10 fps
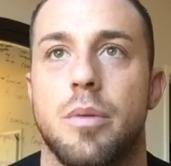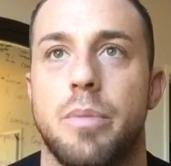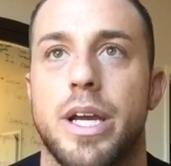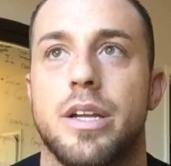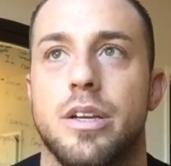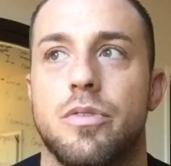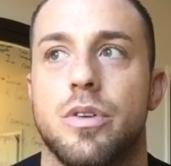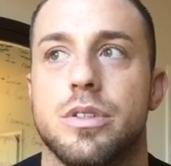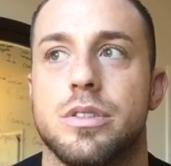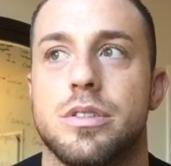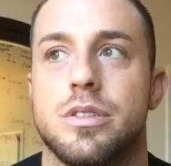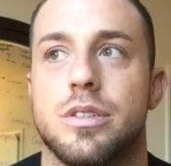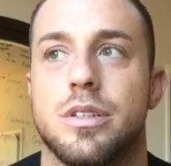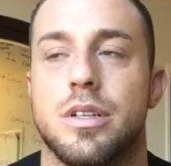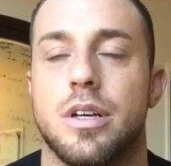make a difference
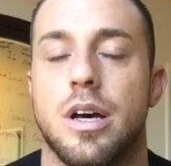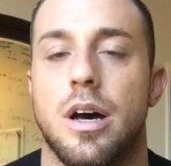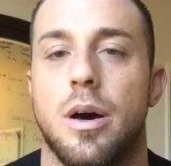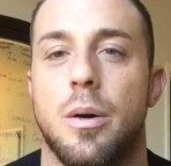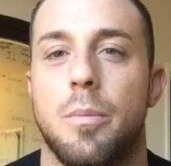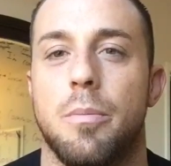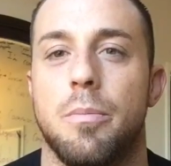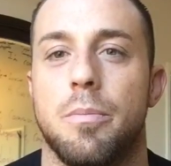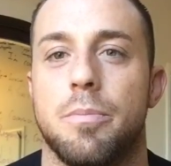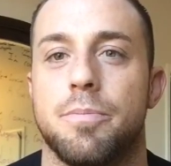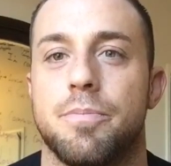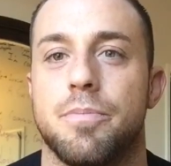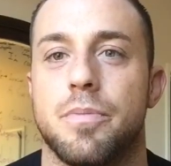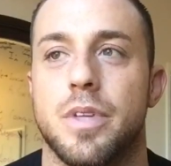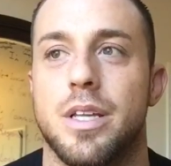
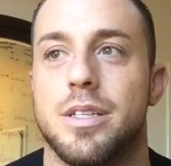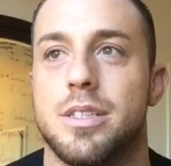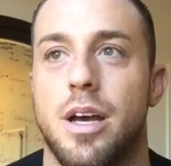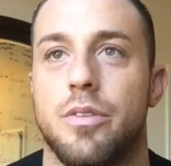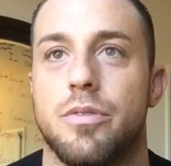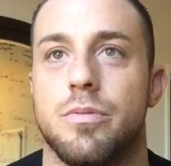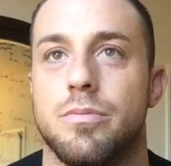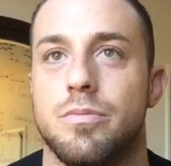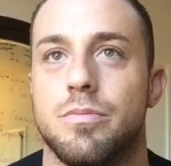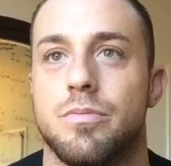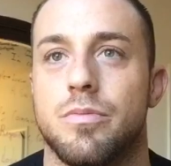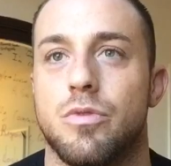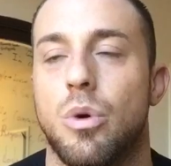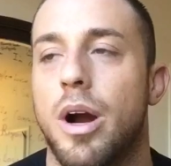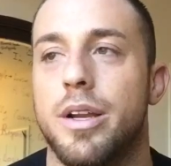in this life.
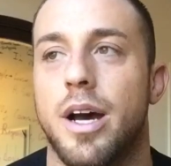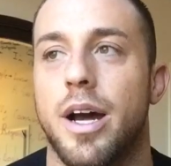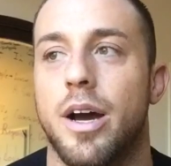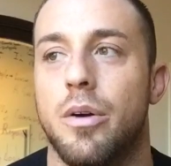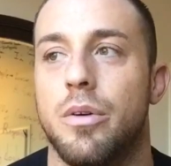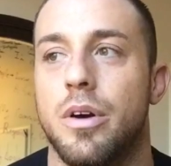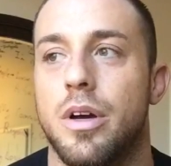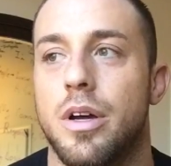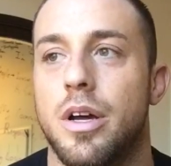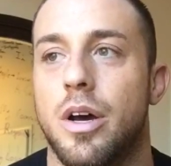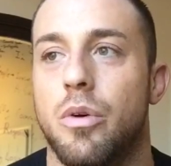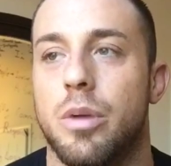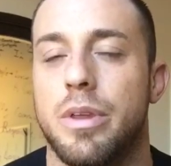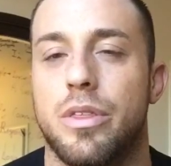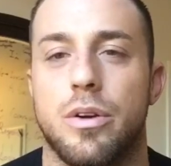Before I die, I want
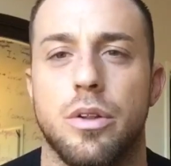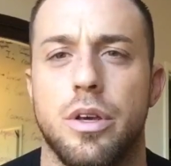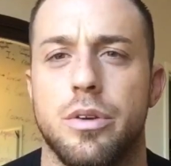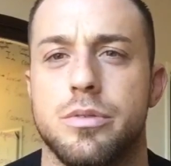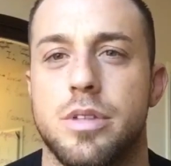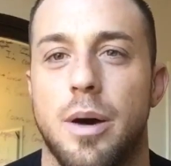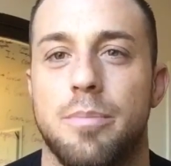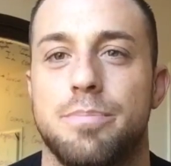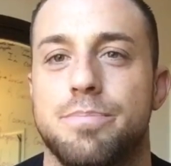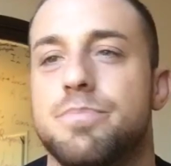to be thoroughly used up.